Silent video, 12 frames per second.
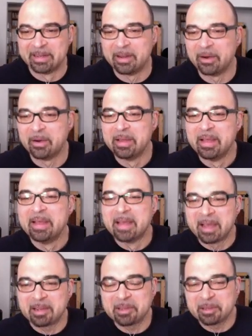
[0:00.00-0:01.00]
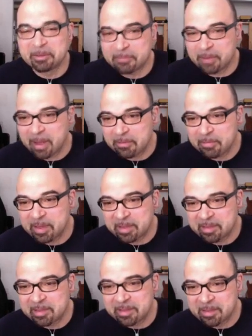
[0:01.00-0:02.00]
No, actually 5
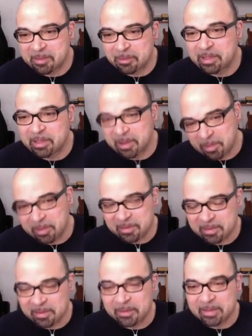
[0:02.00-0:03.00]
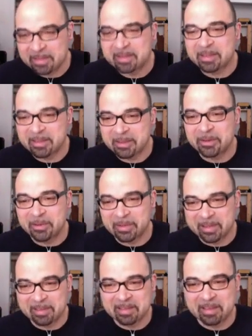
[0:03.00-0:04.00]
basses and 3 doubles, so there you go,
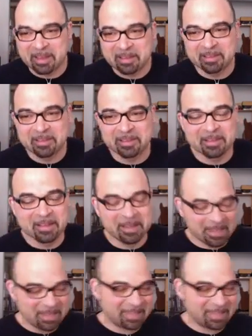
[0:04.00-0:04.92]
that's the answer to that.